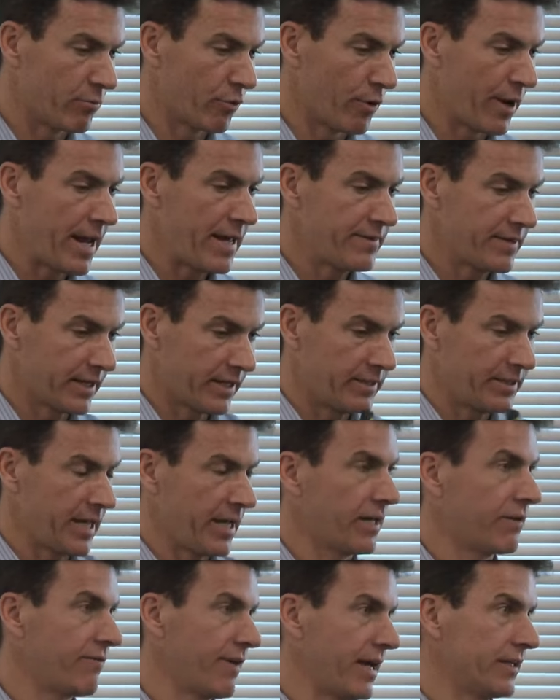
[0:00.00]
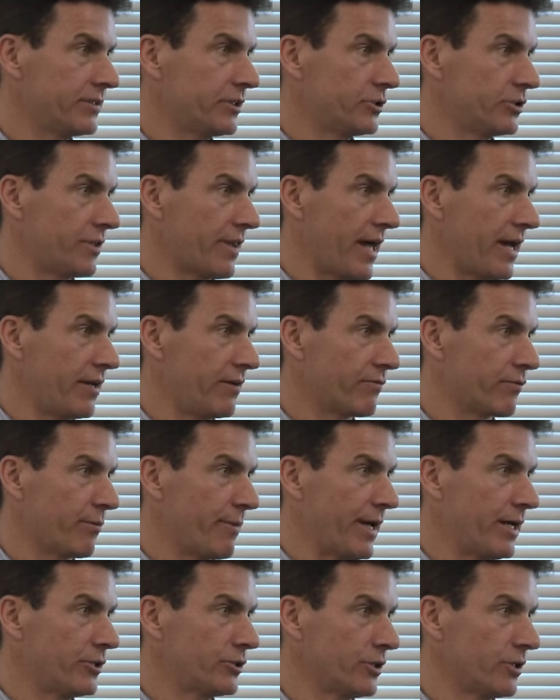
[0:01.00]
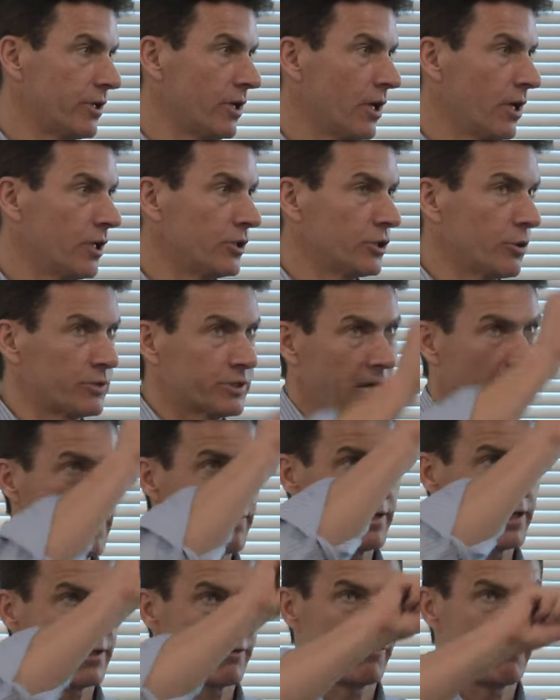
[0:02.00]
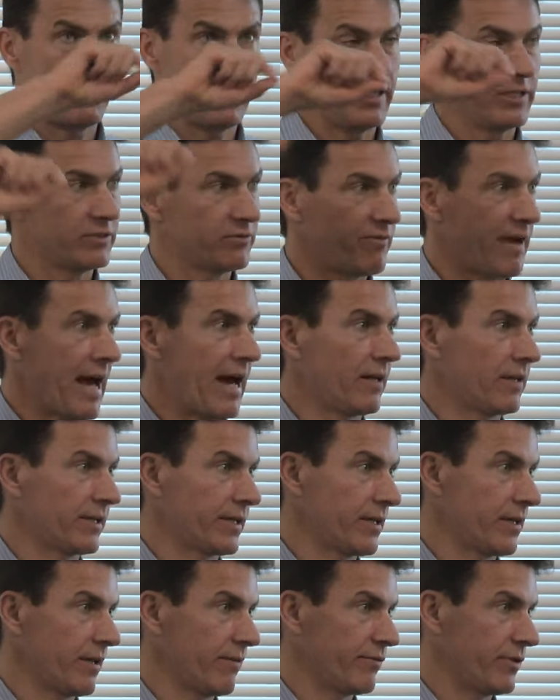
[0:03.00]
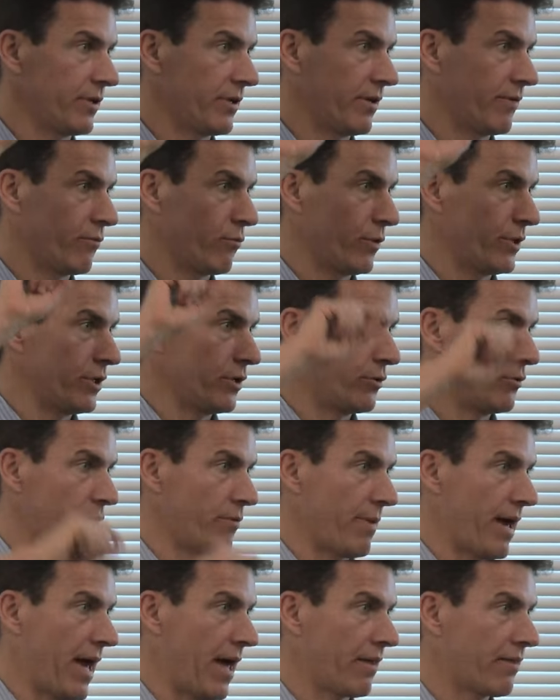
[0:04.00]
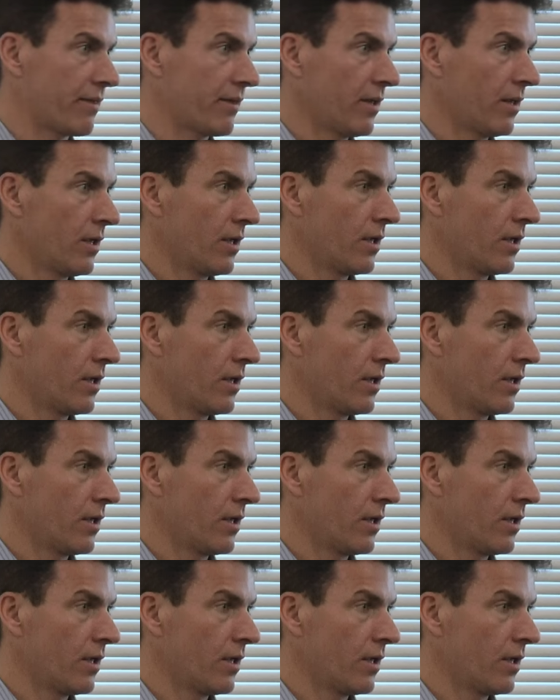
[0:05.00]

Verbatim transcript: a brain that can take advantage of that information. So it's kind of like a fitness valley if you, if, when you do the math.